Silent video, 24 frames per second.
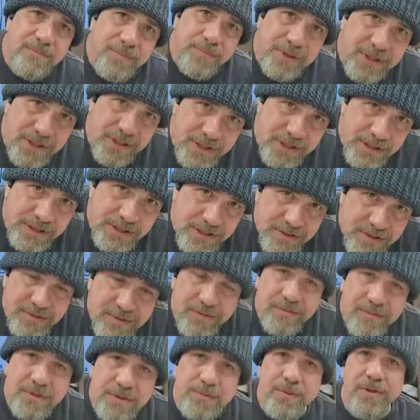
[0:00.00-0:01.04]
Because
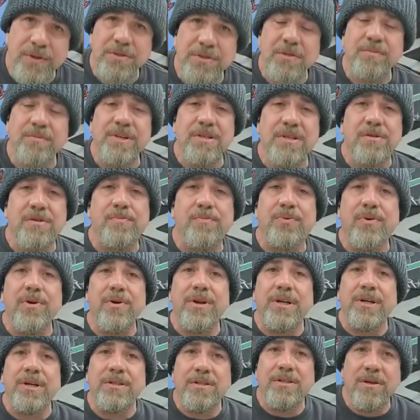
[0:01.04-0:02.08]
we're supposed to be
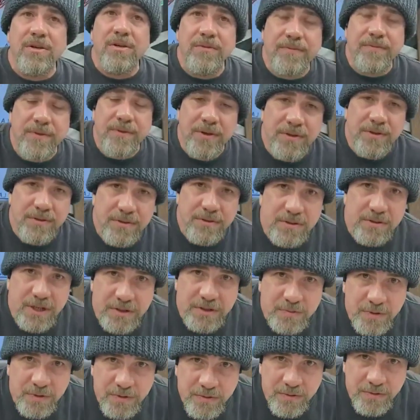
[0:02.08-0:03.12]
supporting each other, folks.
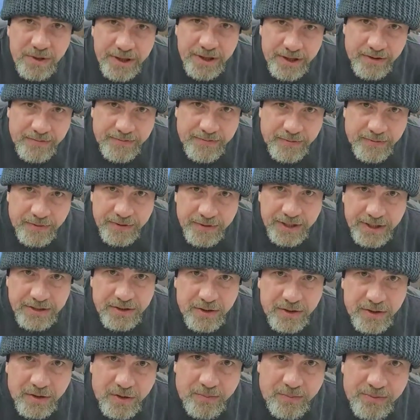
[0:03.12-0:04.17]
That's what we're here for. That's
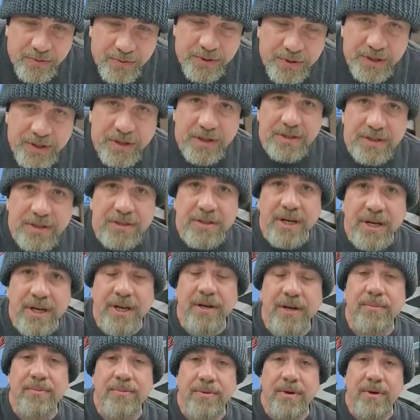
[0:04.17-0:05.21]
the whole point of this
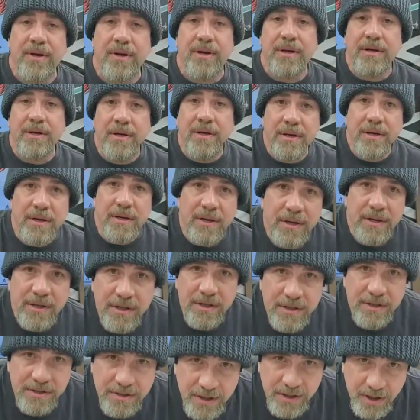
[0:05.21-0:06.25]
damn thing.
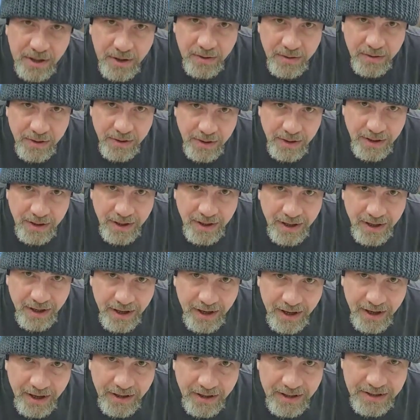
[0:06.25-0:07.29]
So
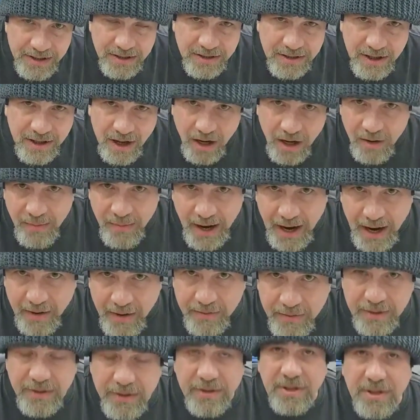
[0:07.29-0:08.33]
let's call them out
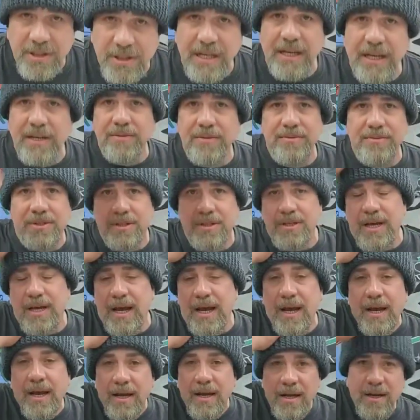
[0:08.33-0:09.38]
when you see them
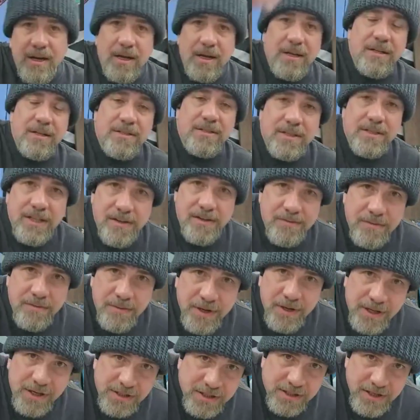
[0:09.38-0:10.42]
today. Let's give
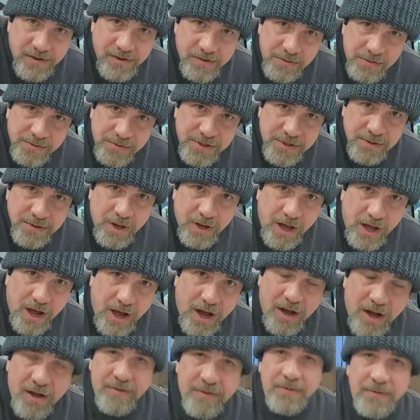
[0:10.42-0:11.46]
them some
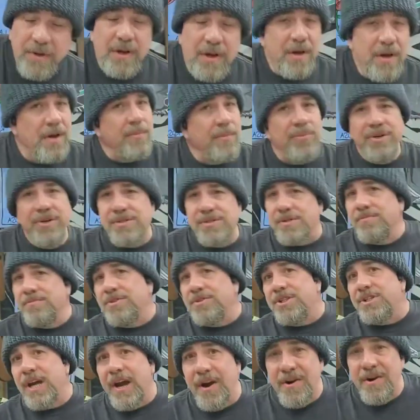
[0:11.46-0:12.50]
love. Put some
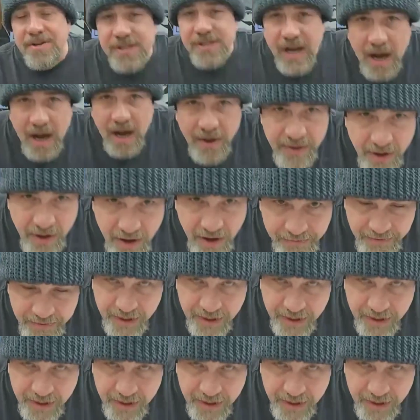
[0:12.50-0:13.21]
shares out there.